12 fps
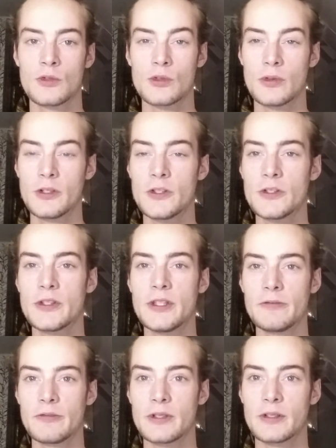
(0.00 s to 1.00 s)
So this is
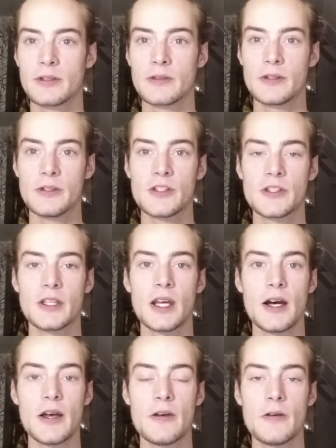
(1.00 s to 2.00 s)
different. This is the
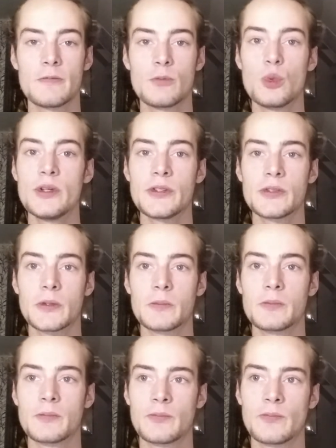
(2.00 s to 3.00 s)
eye of wisdom.